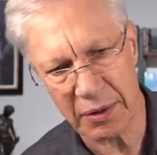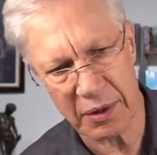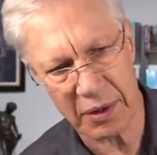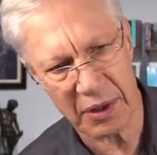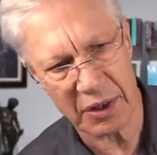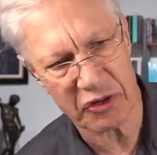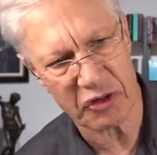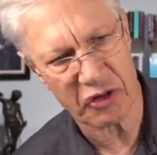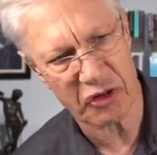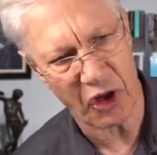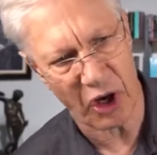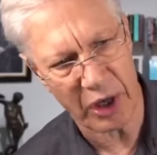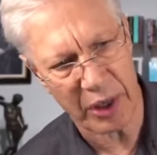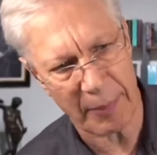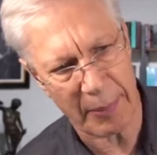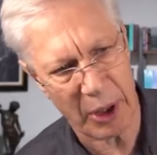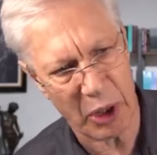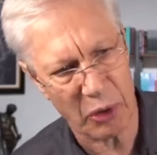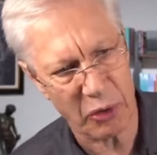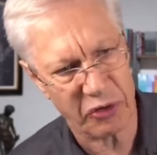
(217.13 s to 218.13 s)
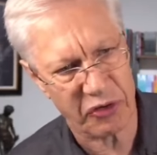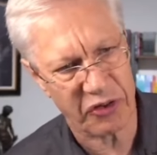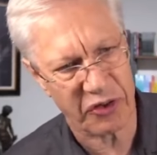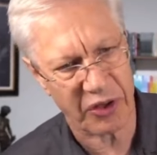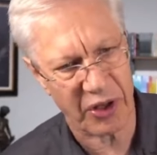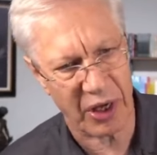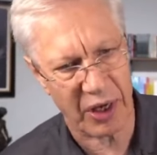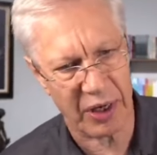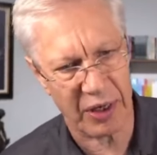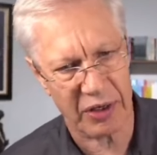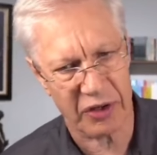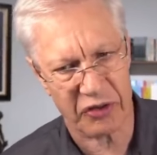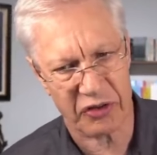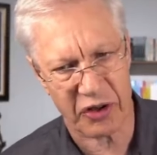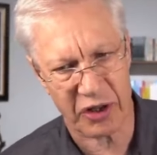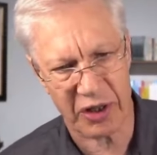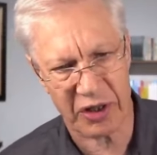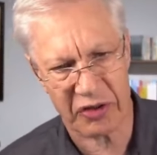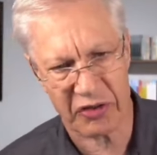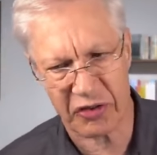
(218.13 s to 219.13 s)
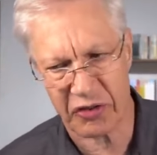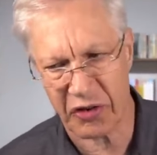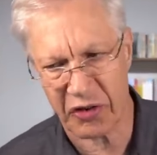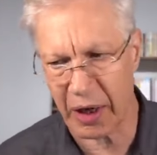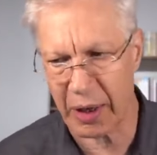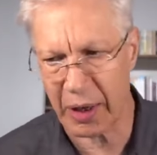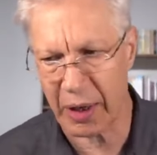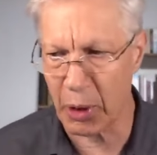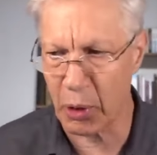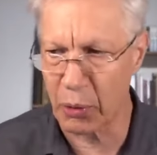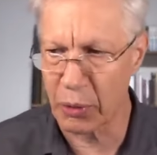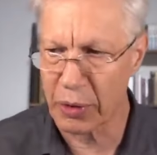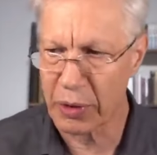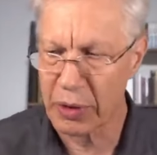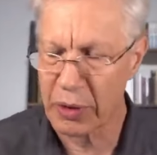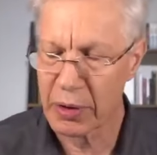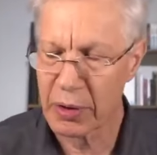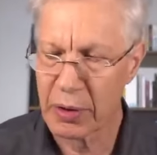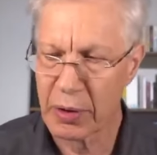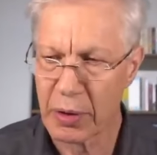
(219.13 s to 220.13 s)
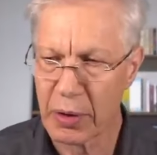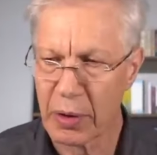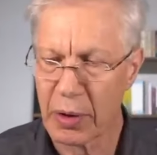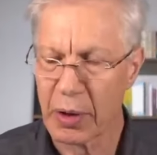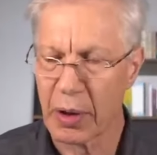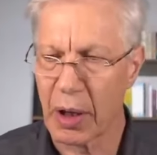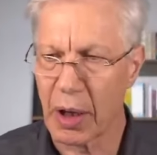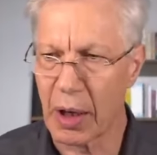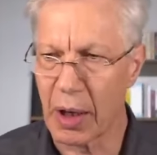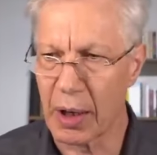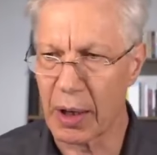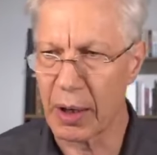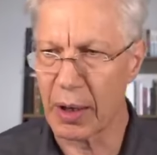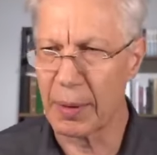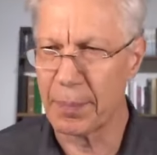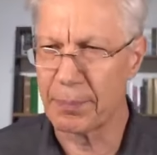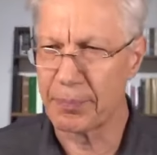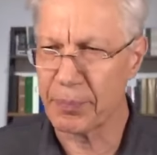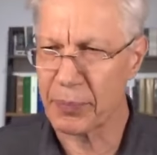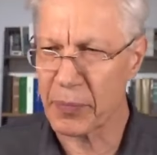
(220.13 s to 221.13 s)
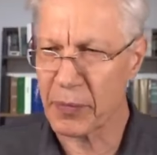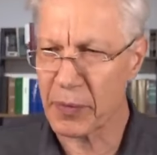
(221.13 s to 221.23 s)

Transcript: Let's talk about. Uh, so let's talk about um,